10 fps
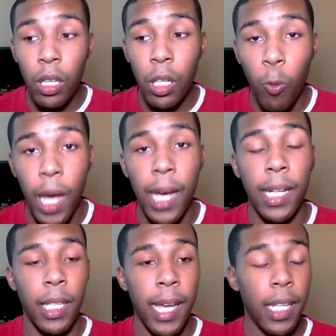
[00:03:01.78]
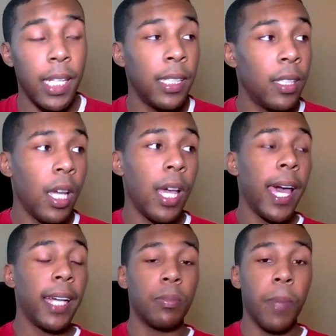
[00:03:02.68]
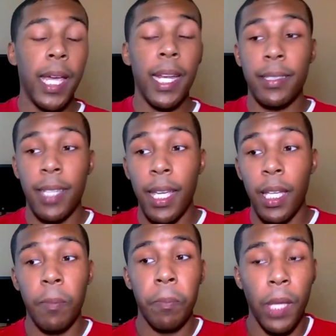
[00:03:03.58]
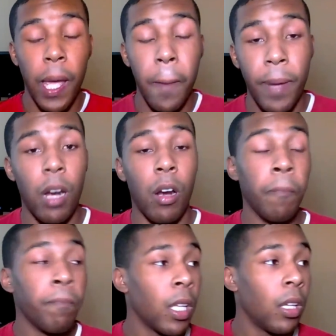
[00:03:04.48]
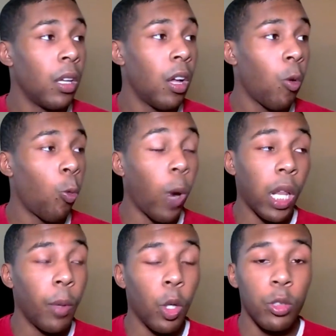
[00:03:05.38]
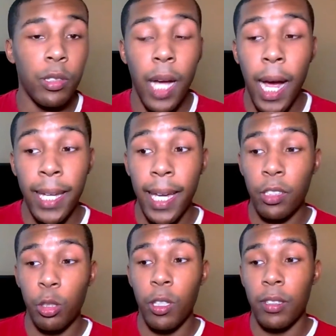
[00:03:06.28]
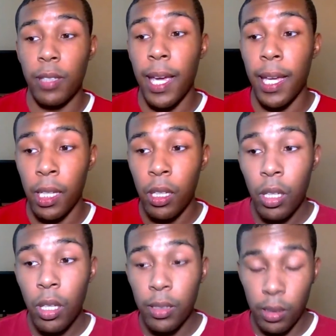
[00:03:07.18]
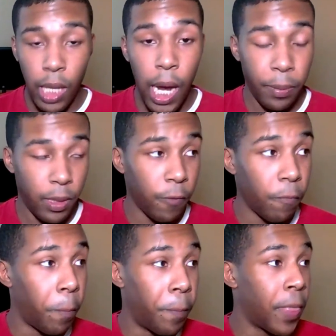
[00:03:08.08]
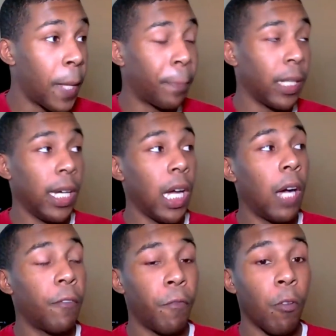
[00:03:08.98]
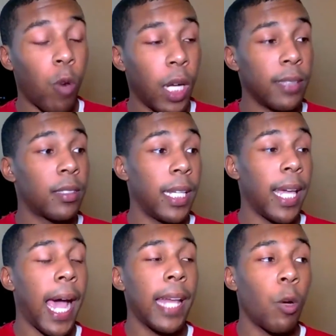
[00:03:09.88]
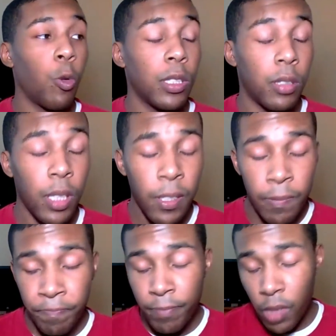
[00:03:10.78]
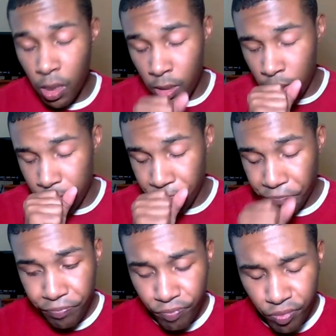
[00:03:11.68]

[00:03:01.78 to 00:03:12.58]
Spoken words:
fairly well, and he has made a team play better. One of the most, I guess you can say, types of playoff runs he had that was, I